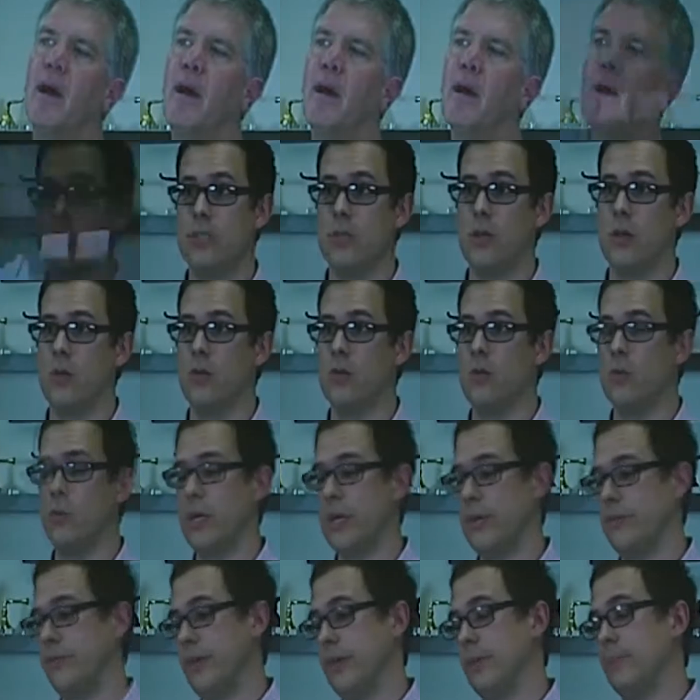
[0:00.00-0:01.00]

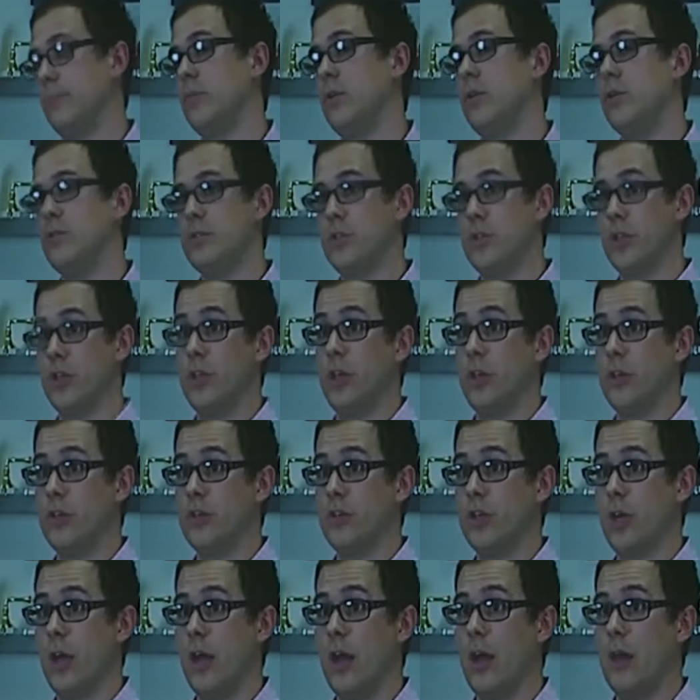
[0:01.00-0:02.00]
So if it moves to
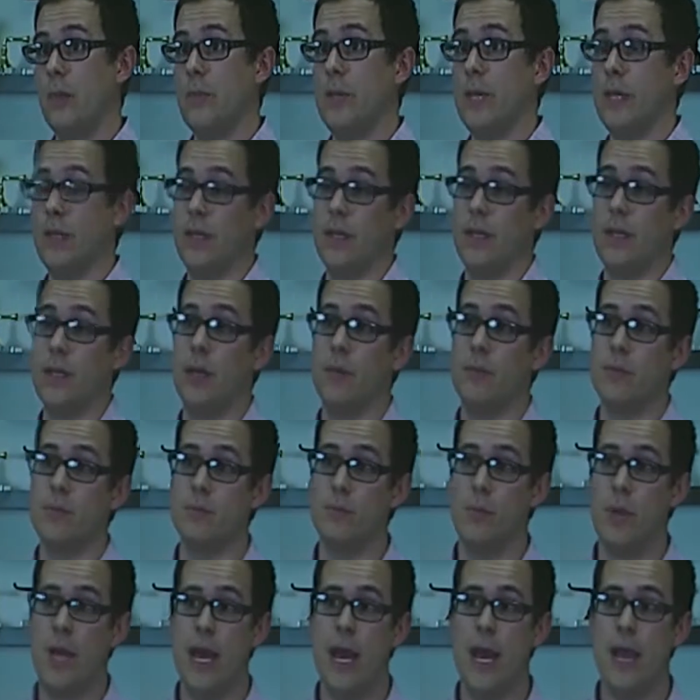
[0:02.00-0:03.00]
another job and then
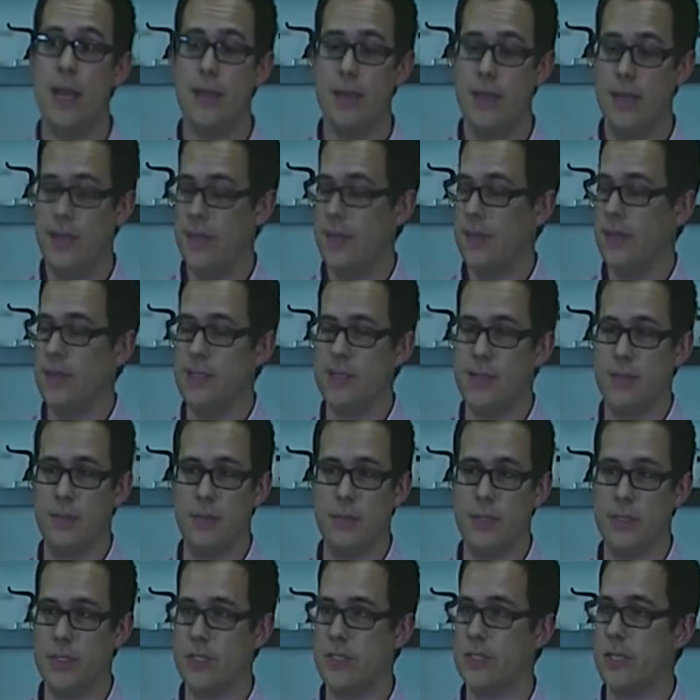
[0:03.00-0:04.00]
comes back, it's
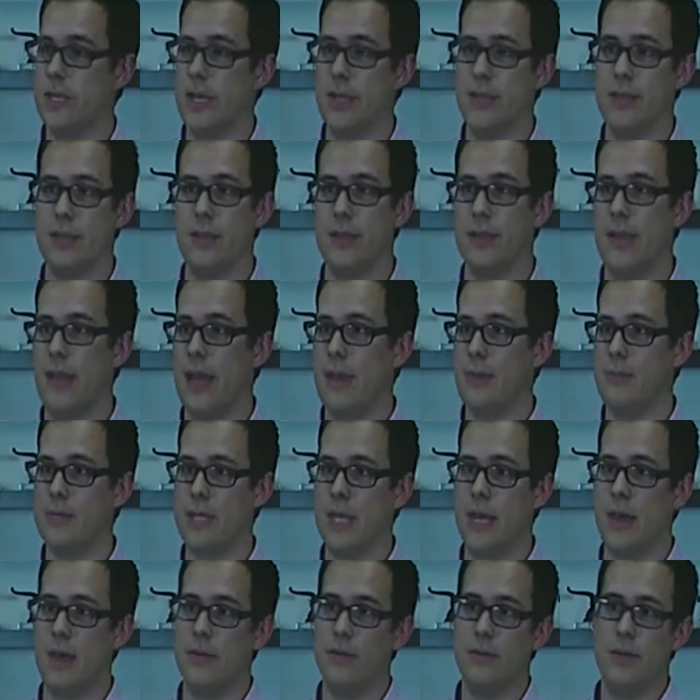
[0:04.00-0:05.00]
simply just taking the
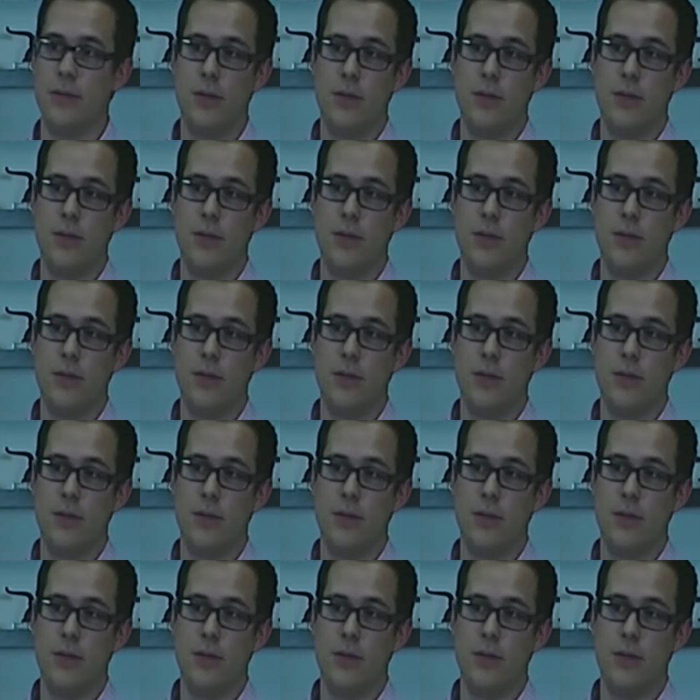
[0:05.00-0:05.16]
caps out,